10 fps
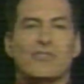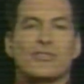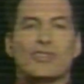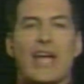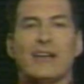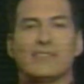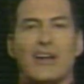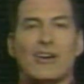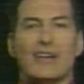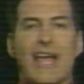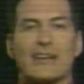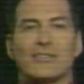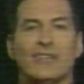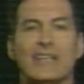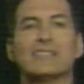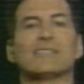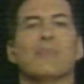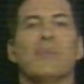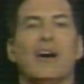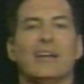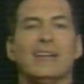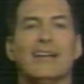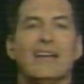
or the giant pterodactyl eats somebody.